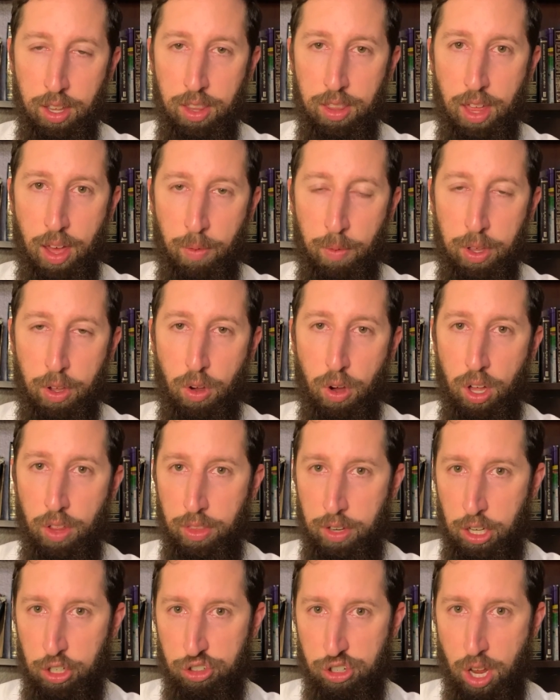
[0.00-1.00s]
that we call
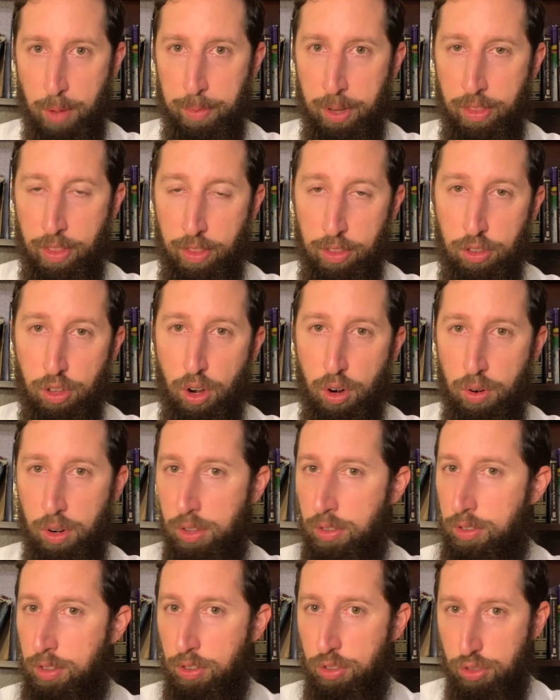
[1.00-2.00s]
the neshama that the Torah
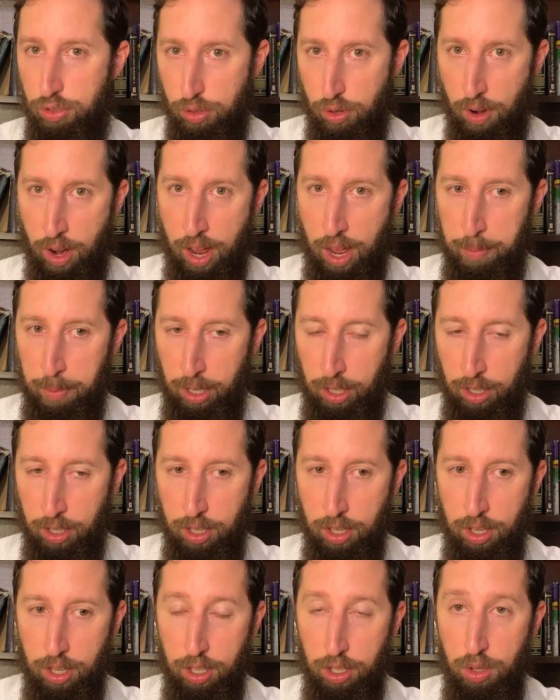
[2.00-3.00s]
is describing.
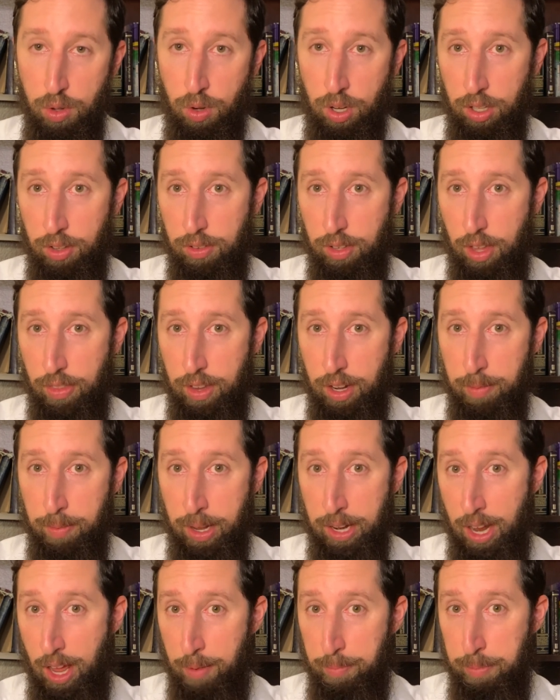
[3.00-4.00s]
You can say that it
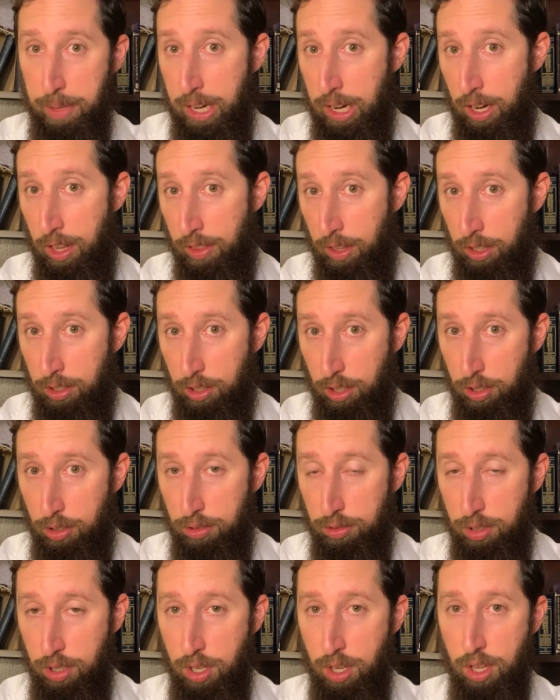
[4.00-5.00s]
might not mean anything to
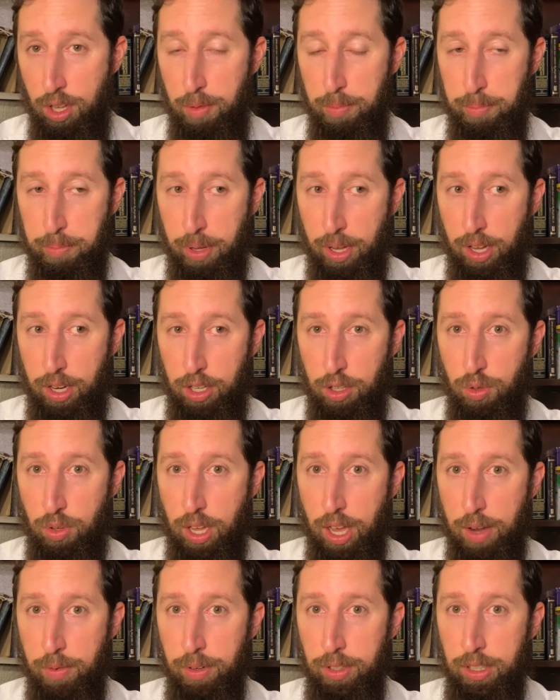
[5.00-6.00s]
you, but you
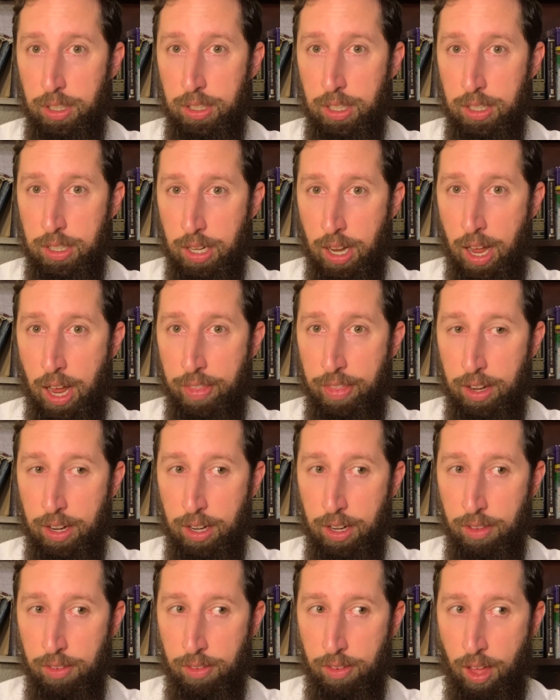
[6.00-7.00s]
can't really deny that
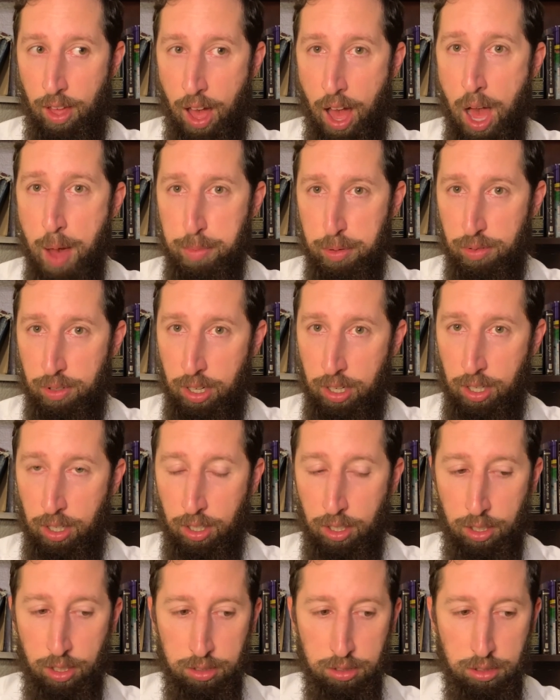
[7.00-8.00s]
it is
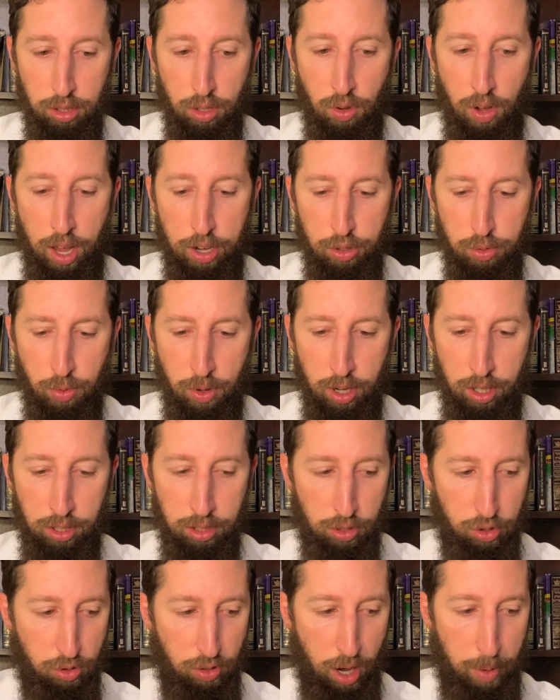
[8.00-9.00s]
operating. So I just want to
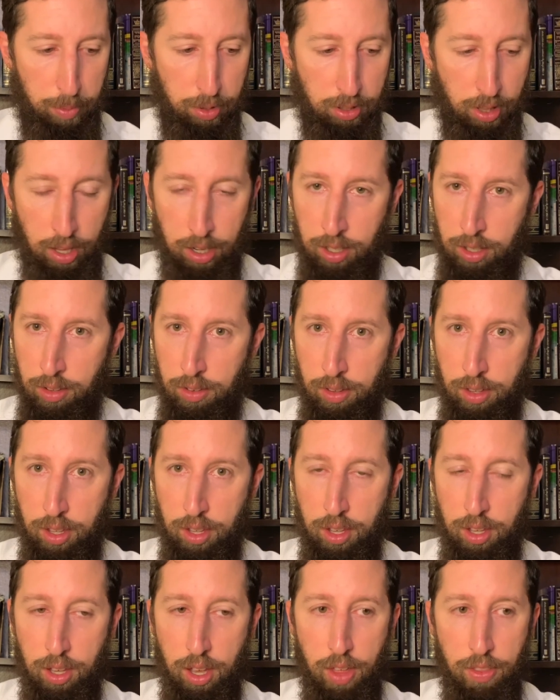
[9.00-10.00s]
describe what that is,
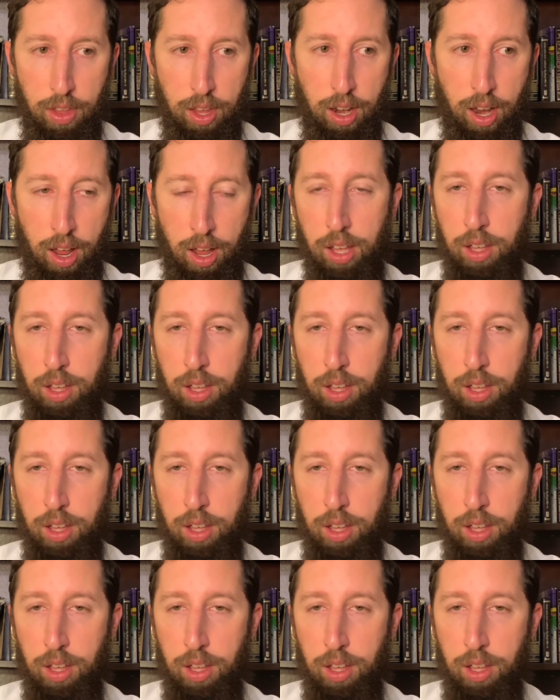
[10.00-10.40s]
and then